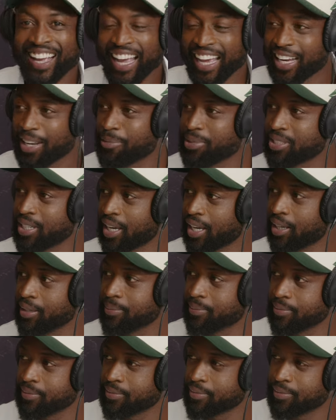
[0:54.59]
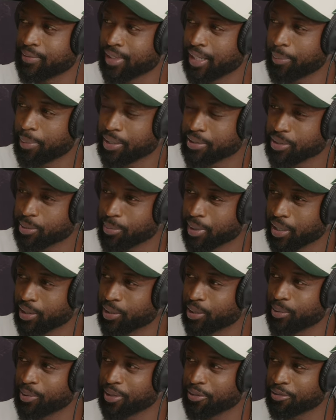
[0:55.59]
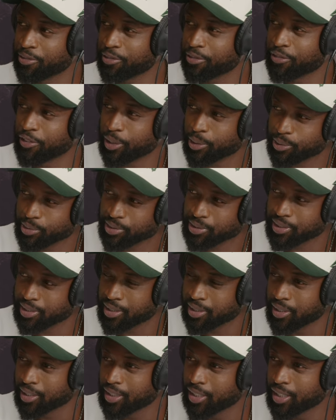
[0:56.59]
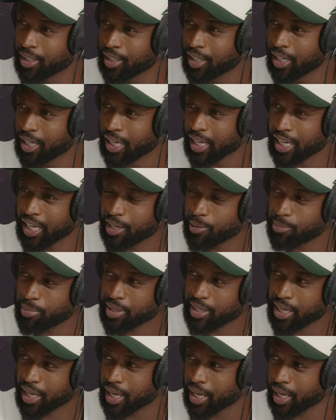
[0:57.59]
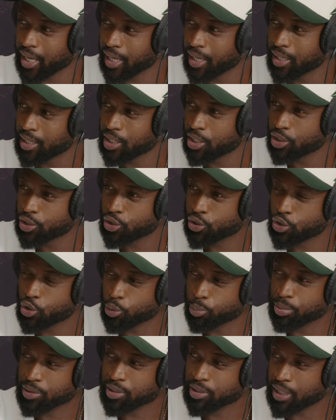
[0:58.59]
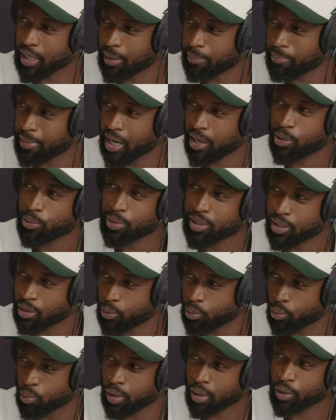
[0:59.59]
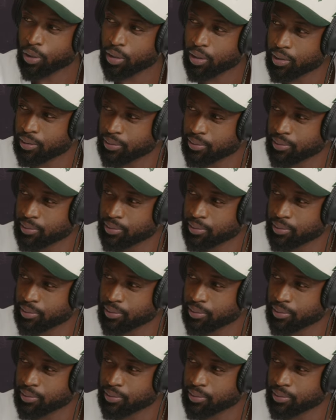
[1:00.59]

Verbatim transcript: and he was like, "I'm about to make you the first NBA superstar model in the world.